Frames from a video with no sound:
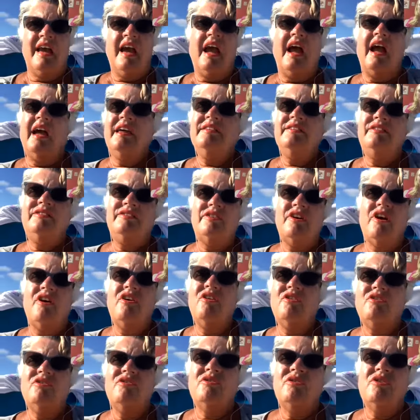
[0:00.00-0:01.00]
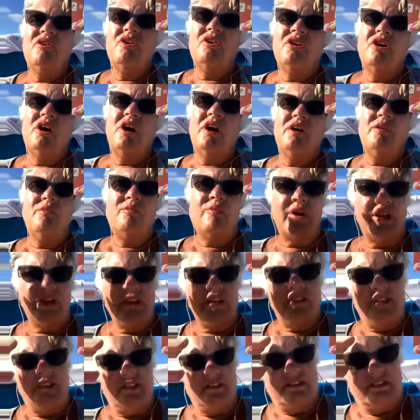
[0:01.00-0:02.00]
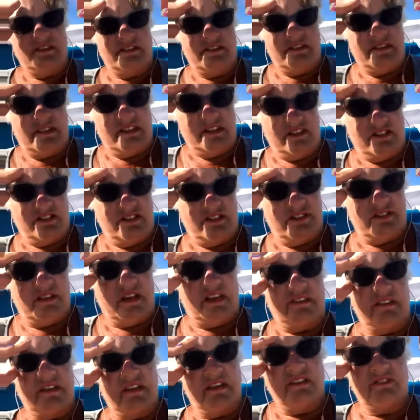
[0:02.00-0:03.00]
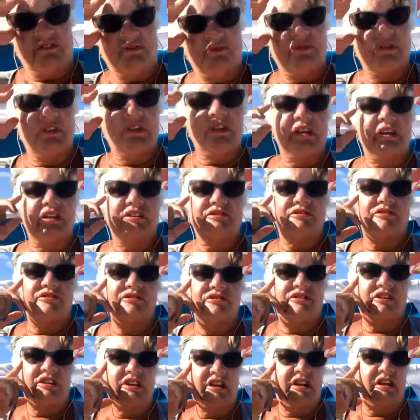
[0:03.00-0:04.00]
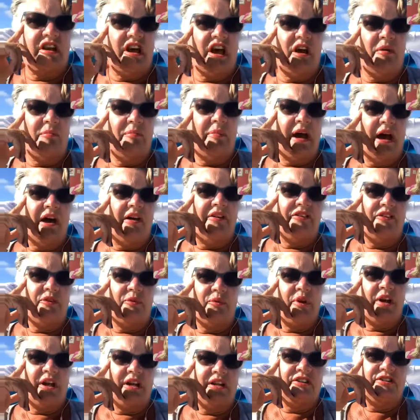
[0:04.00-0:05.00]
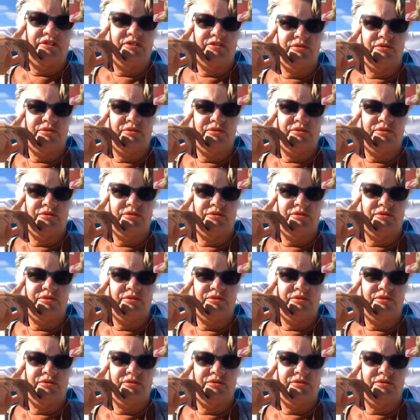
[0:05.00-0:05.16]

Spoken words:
And so one of the distinctions I think is really interesting about the way